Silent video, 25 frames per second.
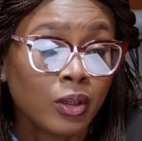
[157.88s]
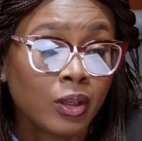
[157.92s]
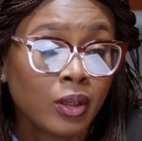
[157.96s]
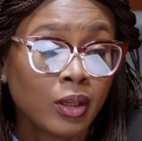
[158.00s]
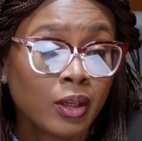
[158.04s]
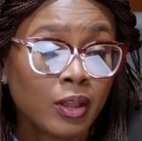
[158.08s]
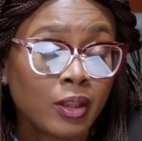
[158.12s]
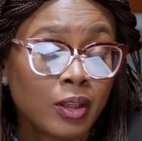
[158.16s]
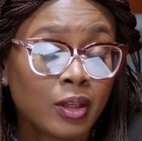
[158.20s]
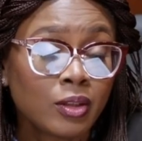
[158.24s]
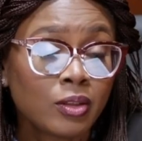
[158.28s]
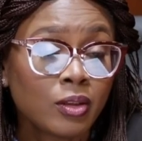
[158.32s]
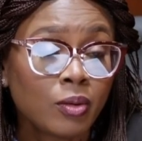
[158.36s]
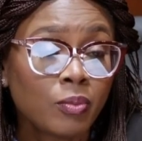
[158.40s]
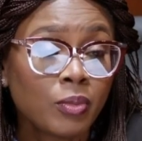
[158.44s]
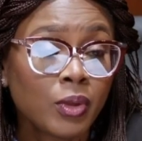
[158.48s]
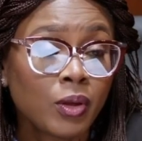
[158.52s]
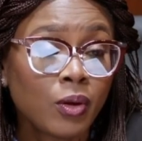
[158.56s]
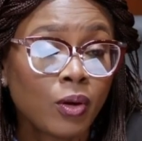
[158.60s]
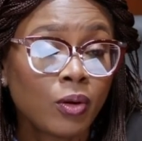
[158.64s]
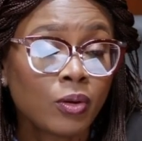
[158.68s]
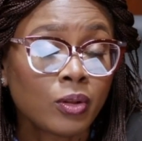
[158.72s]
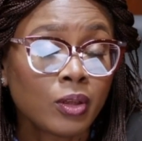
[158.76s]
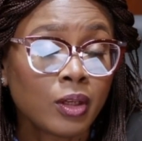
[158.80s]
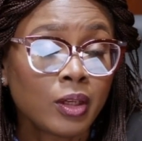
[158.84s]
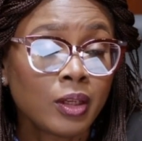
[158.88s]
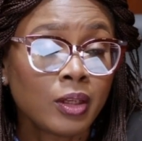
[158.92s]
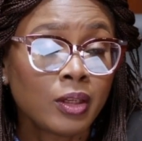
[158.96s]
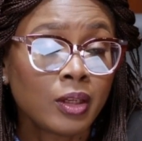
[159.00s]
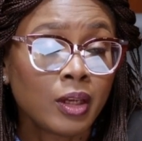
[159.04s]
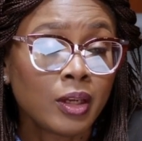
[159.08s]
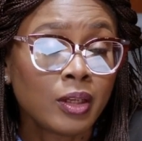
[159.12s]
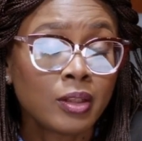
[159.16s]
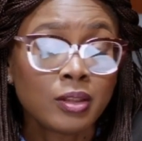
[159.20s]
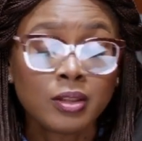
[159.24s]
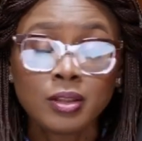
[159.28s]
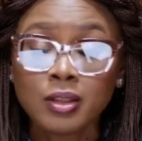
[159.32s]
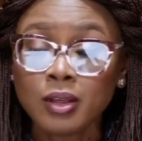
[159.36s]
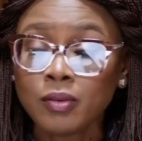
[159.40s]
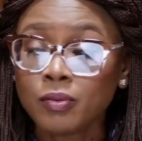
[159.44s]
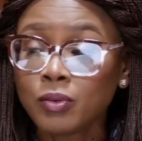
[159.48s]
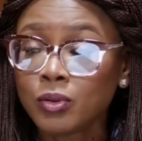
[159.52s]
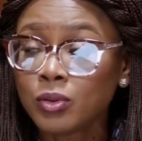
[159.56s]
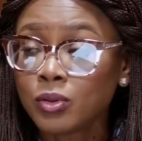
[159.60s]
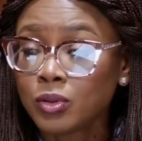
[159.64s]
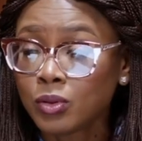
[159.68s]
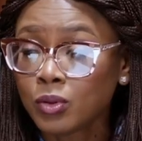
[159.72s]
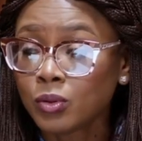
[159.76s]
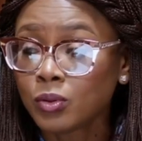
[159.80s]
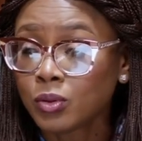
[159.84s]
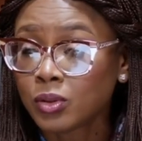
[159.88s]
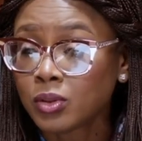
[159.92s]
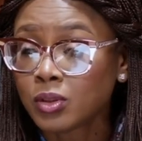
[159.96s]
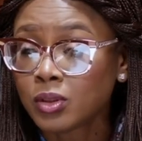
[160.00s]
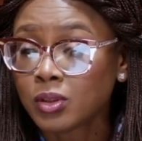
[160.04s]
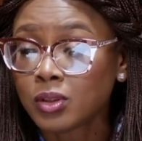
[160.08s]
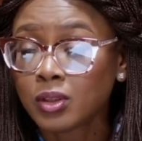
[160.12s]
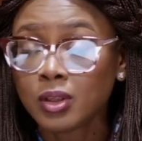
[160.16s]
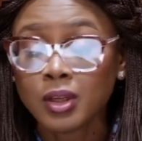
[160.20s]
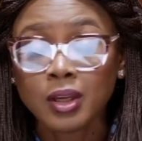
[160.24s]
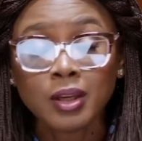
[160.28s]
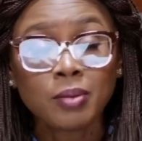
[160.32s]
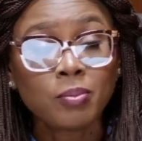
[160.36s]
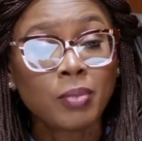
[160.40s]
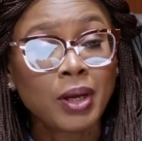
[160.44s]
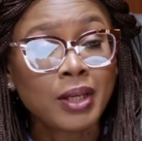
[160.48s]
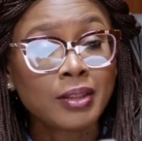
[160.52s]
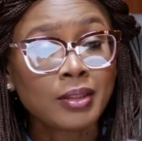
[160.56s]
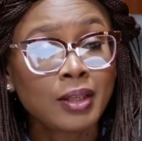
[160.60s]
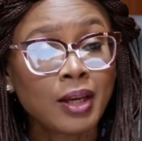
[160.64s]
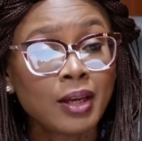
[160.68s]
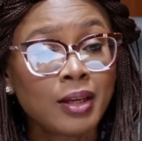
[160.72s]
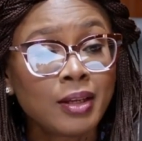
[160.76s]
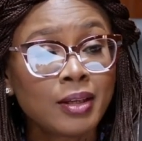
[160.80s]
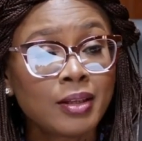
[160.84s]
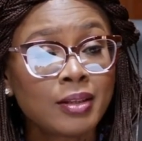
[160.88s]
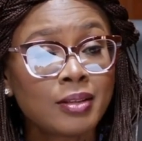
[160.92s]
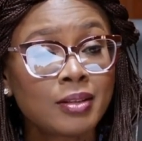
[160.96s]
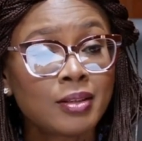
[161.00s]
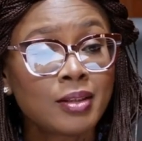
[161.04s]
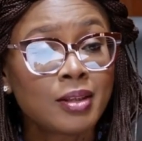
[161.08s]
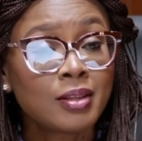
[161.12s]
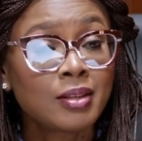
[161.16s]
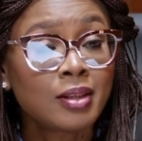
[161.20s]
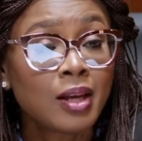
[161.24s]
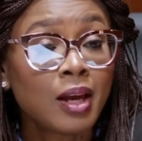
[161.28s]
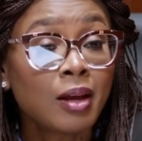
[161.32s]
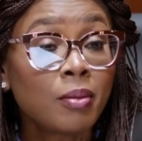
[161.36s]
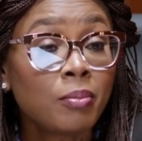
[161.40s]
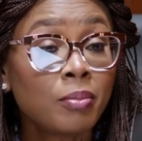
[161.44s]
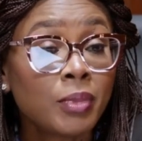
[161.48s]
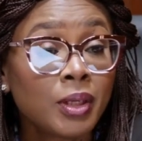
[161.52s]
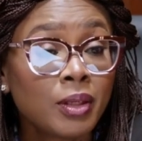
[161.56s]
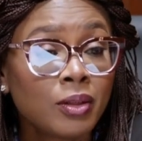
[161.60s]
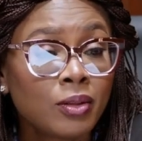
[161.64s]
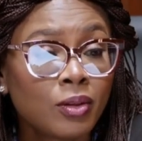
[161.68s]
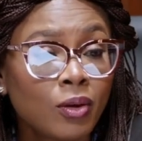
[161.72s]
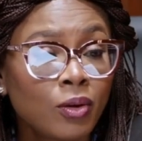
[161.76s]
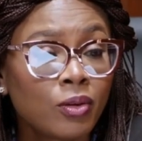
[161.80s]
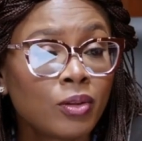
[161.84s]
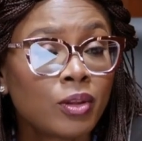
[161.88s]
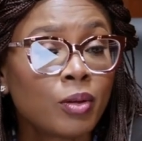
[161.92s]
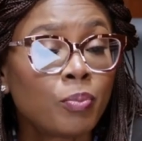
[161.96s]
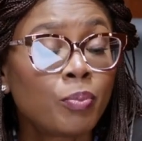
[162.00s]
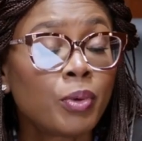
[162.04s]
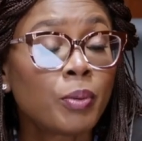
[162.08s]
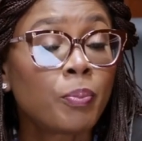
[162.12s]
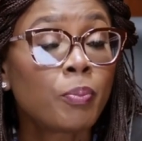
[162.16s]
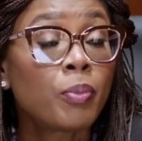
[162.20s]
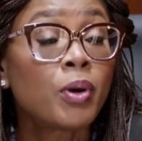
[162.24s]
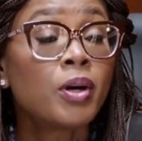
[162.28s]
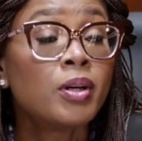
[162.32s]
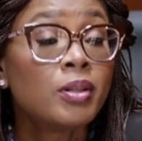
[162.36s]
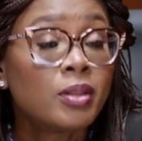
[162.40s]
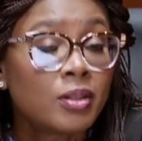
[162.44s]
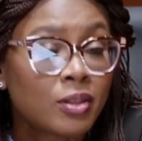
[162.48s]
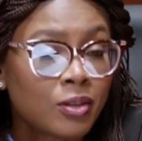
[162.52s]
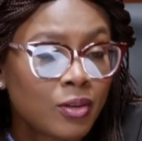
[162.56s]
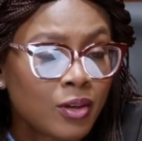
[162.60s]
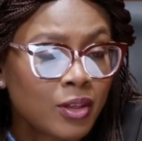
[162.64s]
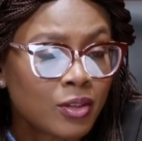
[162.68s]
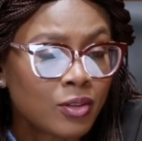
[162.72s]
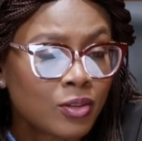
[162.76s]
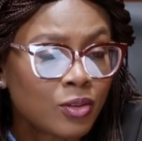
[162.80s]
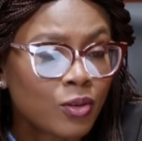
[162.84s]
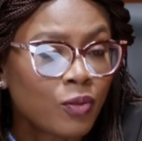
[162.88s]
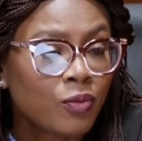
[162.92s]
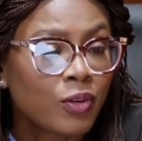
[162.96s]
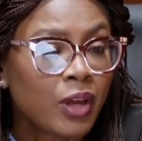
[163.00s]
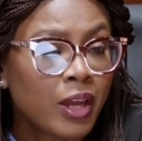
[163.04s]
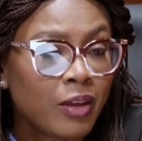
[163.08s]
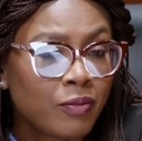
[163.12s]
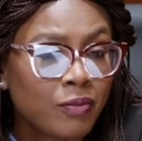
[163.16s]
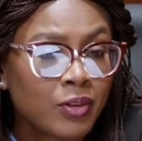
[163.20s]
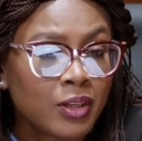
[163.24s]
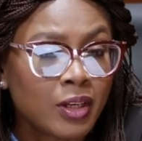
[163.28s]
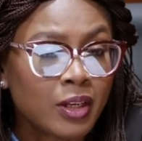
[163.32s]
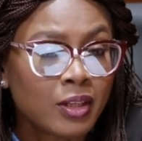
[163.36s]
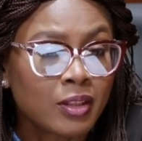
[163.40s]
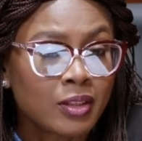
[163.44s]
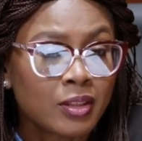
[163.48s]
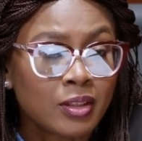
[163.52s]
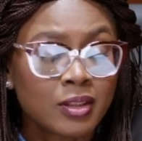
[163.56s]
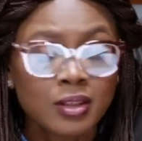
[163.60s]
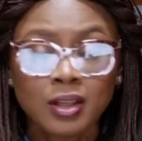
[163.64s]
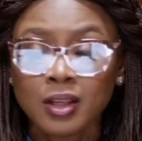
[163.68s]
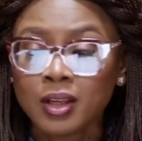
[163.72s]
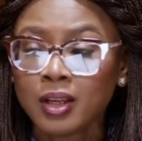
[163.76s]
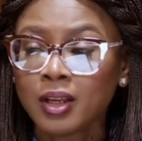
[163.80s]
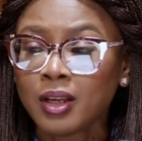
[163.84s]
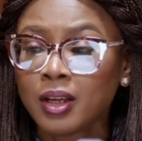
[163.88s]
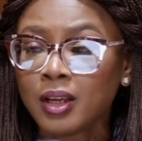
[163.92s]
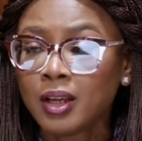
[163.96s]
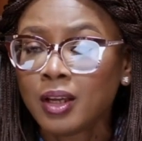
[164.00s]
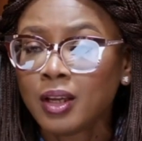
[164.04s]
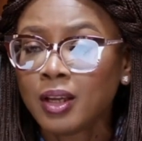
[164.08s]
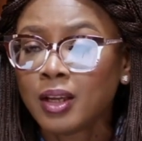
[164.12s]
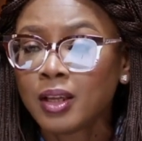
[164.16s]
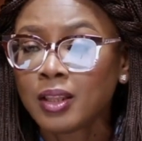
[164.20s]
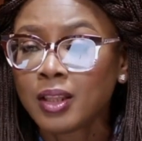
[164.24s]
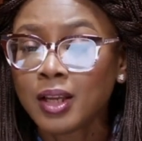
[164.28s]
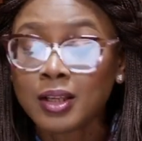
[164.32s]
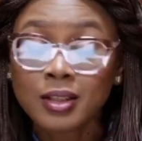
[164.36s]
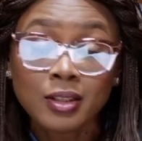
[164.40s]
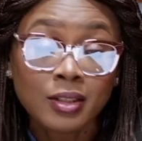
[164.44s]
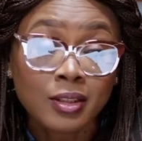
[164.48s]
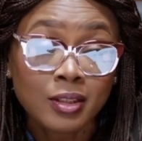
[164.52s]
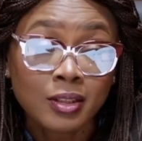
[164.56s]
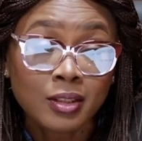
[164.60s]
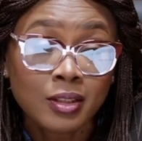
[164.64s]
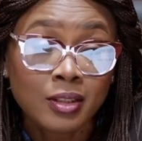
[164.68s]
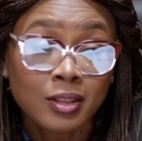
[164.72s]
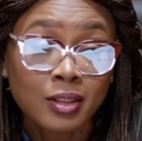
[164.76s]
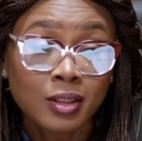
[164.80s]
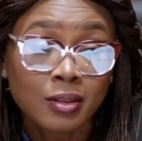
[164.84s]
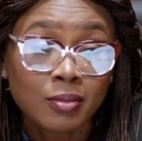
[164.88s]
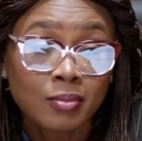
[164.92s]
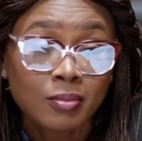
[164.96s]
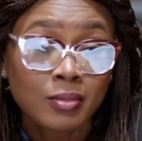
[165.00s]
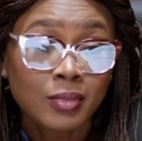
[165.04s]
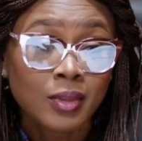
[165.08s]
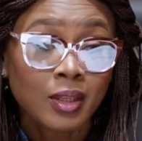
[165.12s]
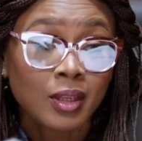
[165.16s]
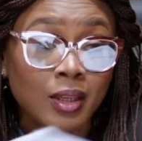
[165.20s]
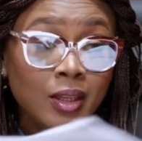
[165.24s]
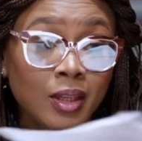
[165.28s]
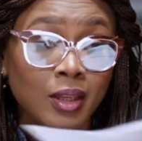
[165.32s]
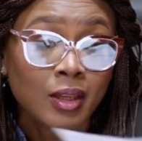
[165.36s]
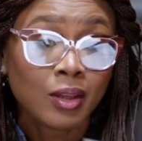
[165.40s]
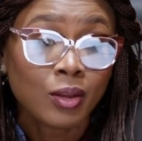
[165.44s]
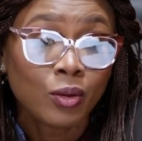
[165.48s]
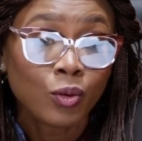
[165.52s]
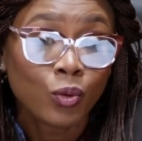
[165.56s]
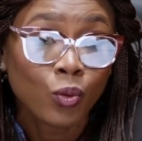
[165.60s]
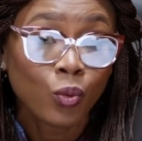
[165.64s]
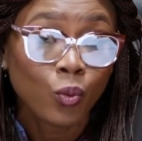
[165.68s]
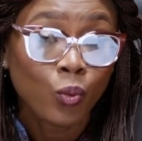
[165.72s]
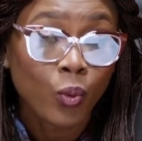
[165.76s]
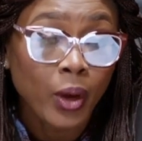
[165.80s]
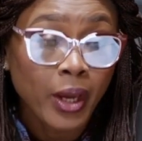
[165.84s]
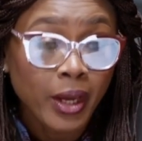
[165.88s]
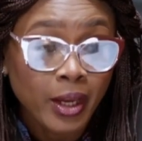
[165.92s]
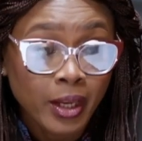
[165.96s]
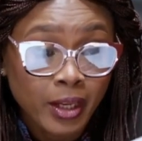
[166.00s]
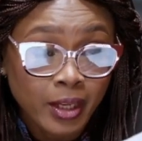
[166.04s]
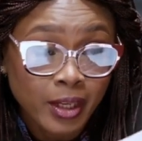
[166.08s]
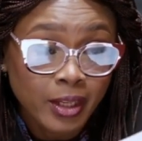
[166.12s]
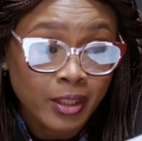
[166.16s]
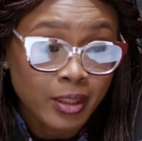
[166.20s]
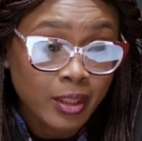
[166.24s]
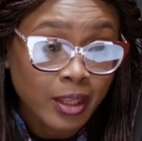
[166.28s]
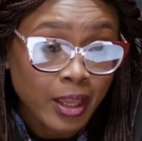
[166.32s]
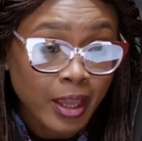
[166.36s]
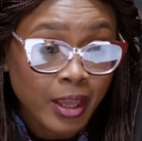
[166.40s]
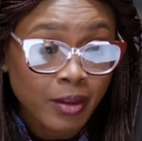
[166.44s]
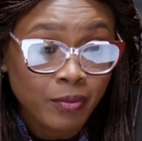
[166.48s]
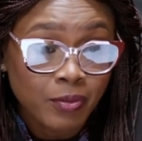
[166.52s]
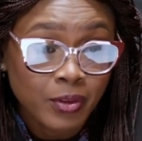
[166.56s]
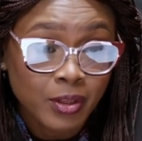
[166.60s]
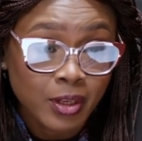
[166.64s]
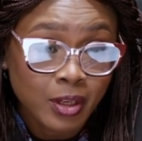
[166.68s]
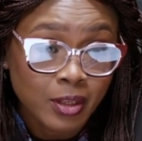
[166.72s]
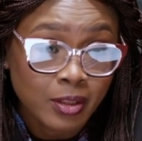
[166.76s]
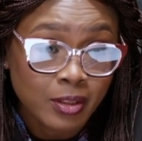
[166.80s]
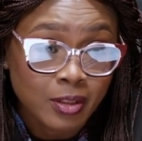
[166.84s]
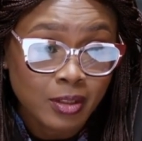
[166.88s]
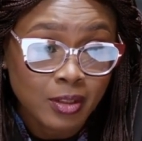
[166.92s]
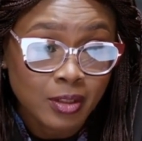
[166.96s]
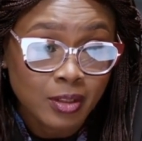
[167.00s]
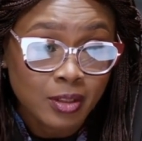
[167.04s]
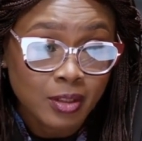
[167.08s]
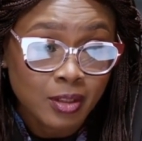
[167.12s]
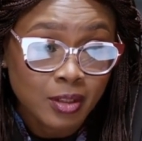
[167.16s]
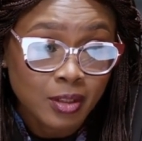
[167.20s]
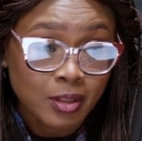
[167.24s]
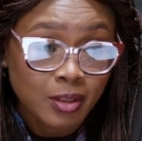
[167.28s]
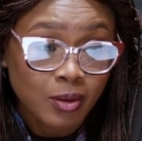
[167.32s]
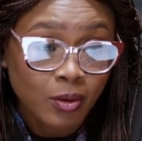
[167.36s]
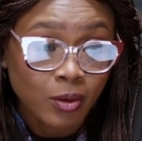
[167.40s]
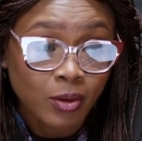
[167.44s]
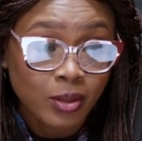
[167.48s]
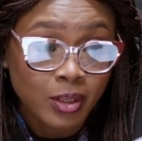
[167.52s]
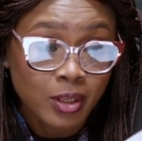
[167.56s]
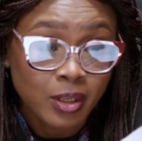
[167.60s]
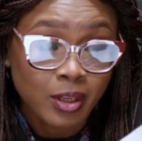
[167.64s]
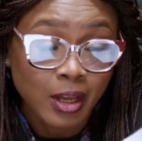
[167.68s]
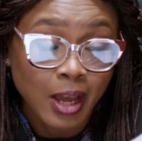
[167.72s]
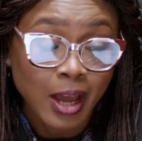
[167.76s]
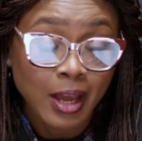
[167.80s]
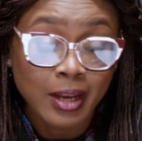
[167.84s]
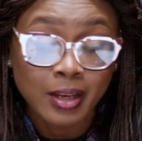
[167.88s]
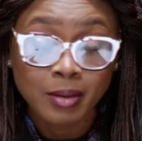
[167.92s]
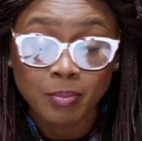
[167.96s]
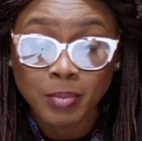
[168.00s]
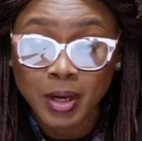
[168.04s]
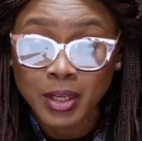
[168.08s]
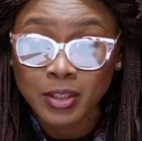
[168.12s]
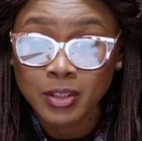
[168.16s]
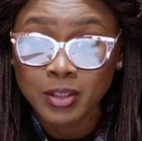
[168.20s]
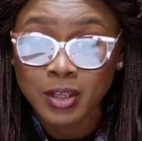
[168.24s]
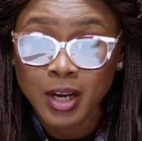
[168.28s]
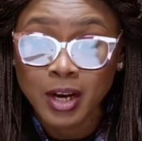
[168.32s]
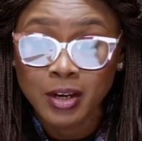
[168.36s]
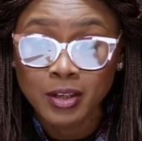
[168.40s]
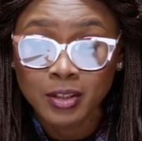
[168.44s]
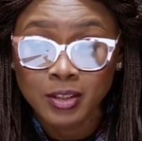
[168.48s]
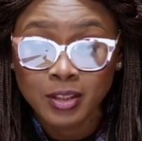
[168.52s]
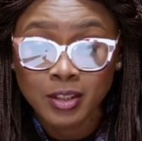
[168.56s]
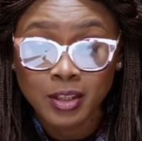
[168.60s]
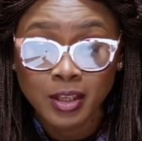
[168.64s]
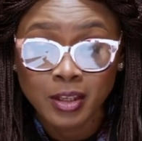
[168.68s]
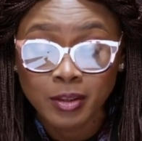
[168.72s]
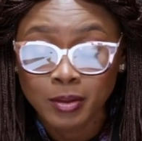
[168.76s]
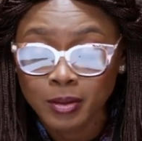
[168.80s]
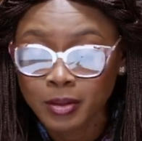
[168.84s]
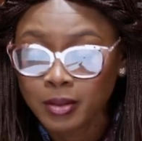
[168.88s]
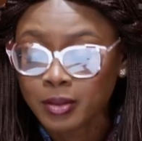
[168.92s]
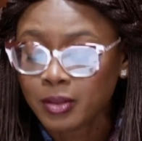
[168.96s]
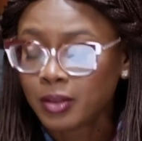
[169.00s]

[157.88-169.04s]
There's something called, in civil suits, a matter is determined on the preponderance of evidence. That is, you weigh the evidence on an imaginary scale.